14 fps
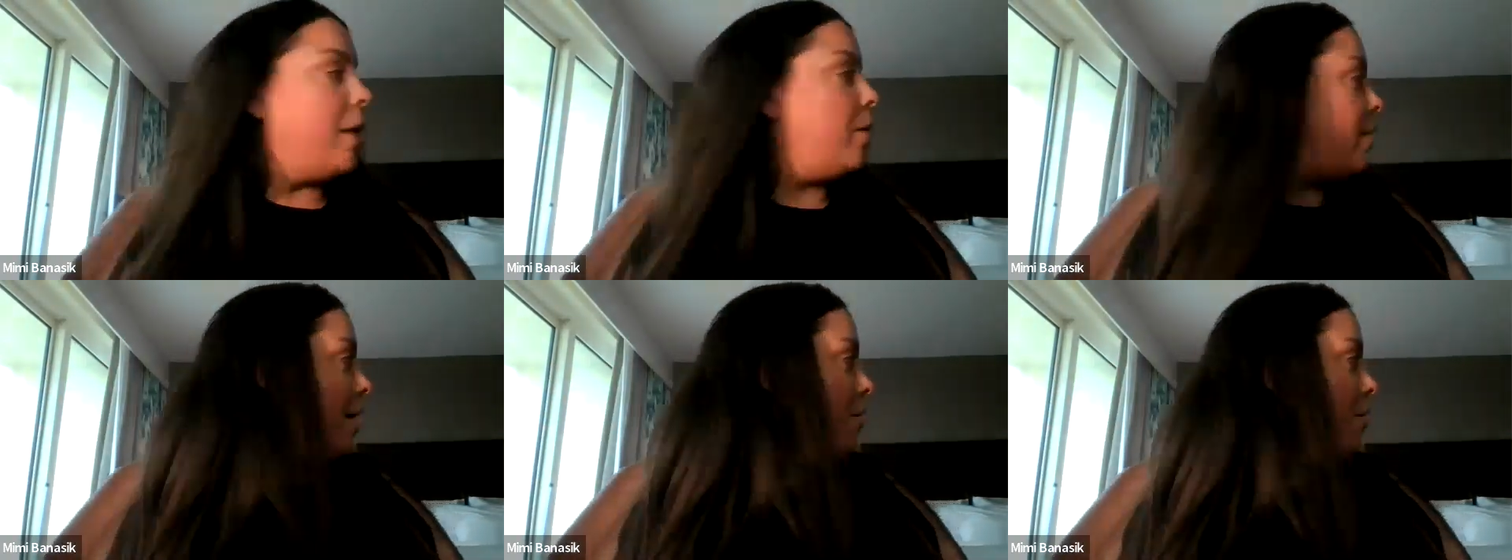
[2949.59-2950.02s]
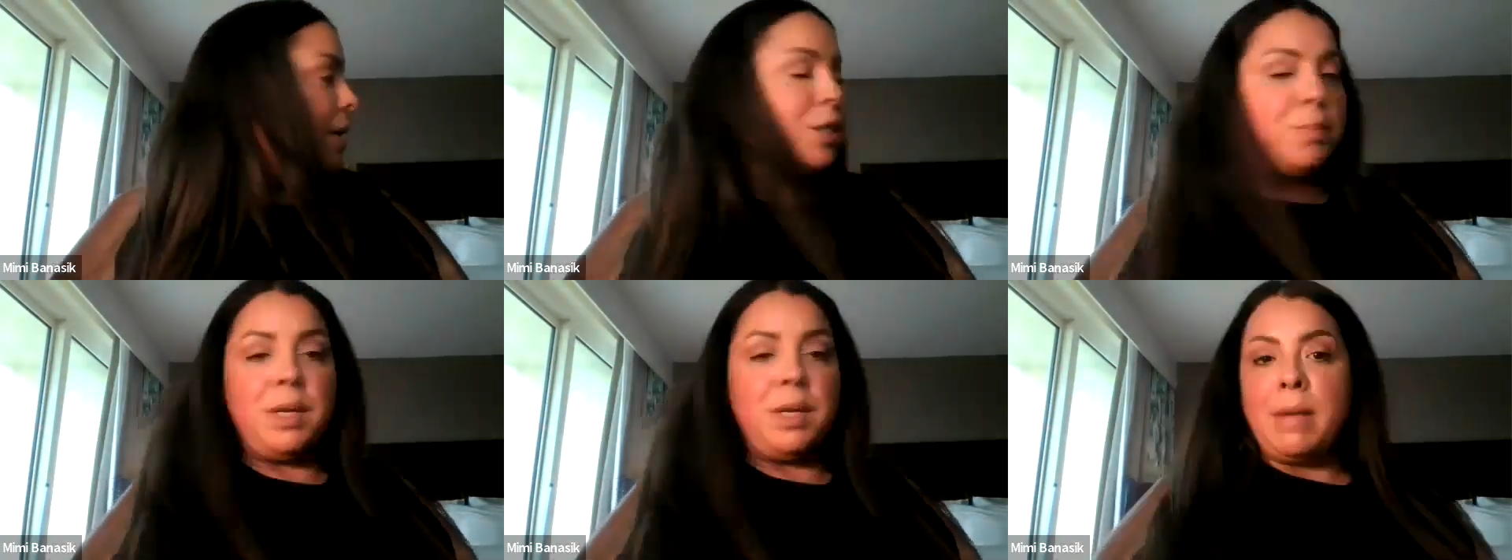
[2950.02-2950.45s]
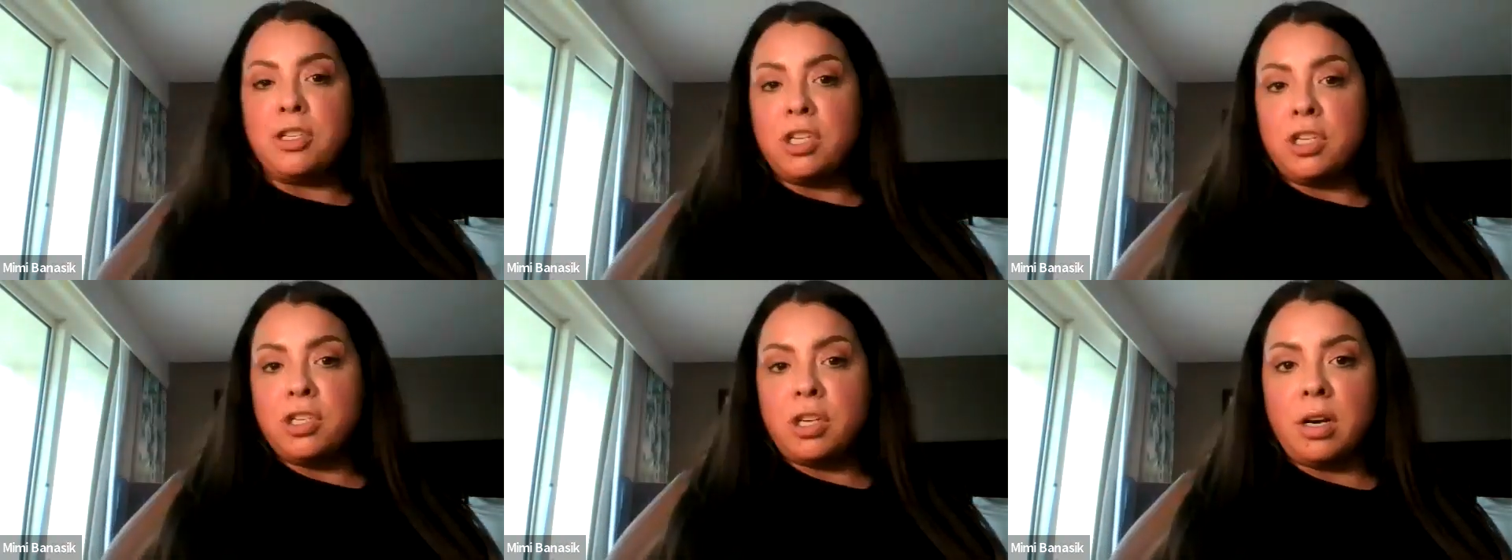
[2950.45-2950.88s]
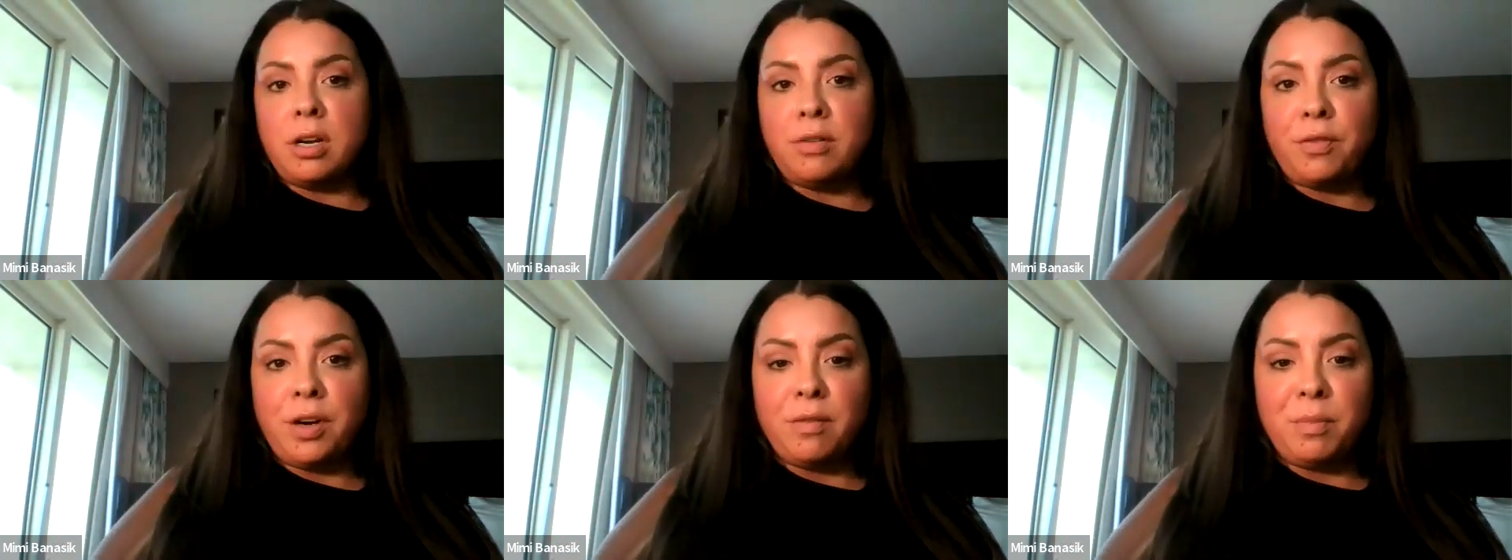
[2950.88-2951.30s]
I don't have my speed matching chart
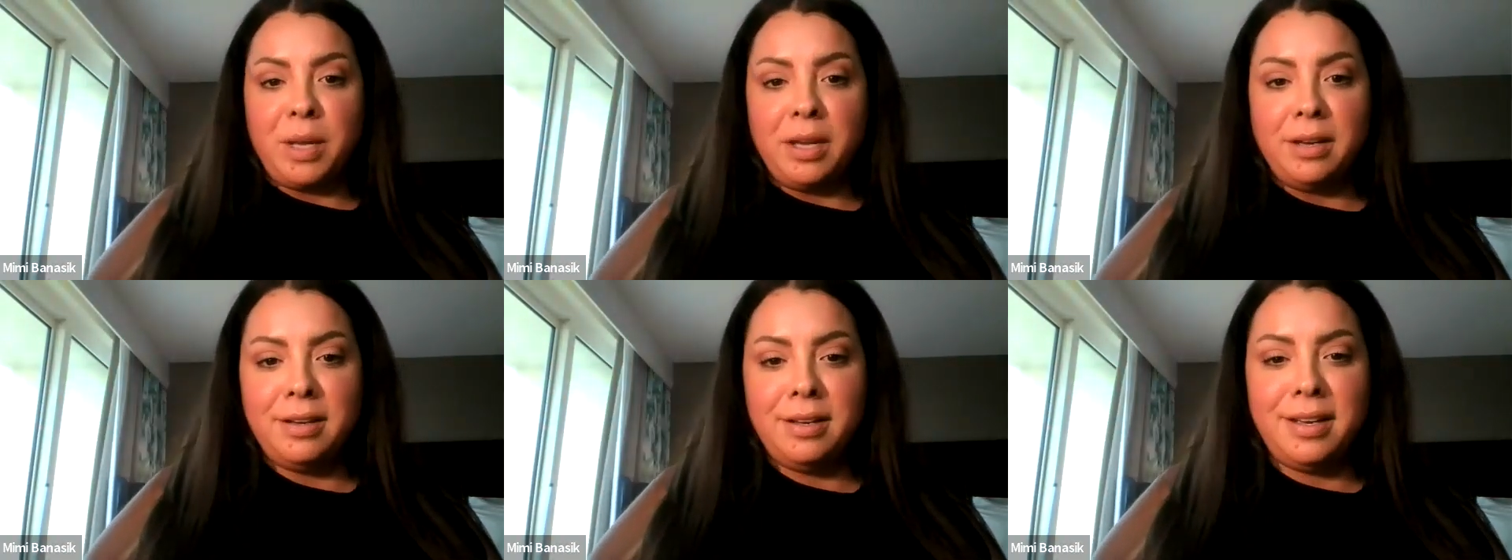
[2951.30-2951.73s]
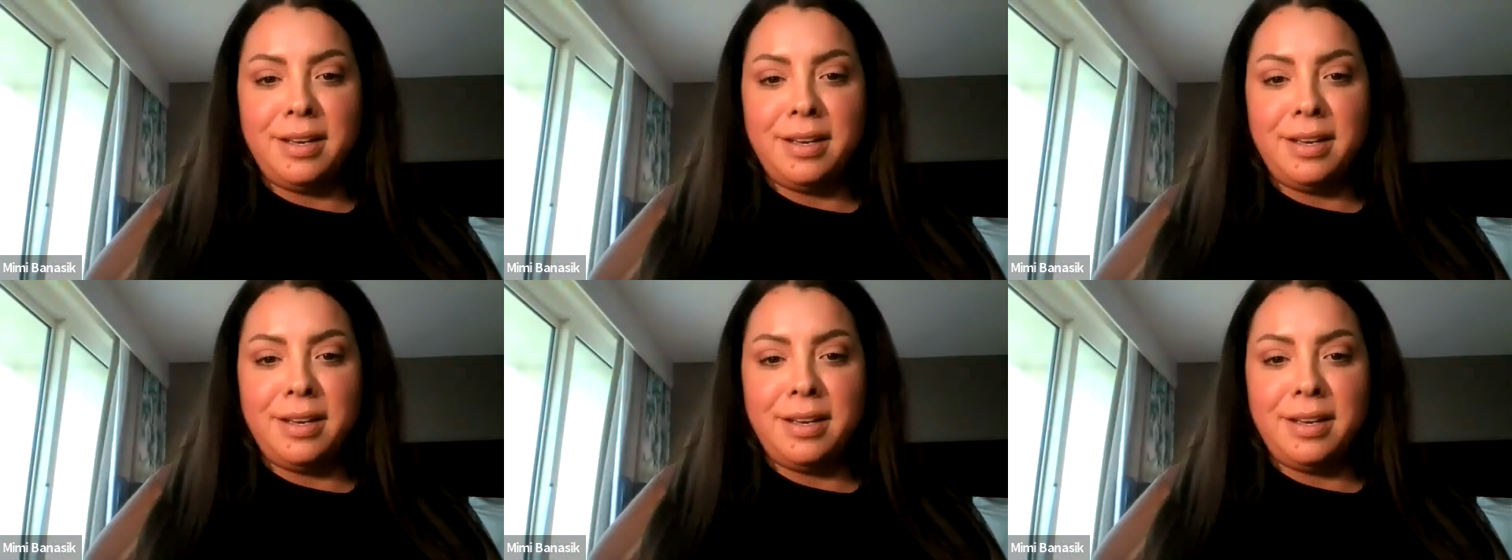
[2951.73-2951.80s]
in front of me.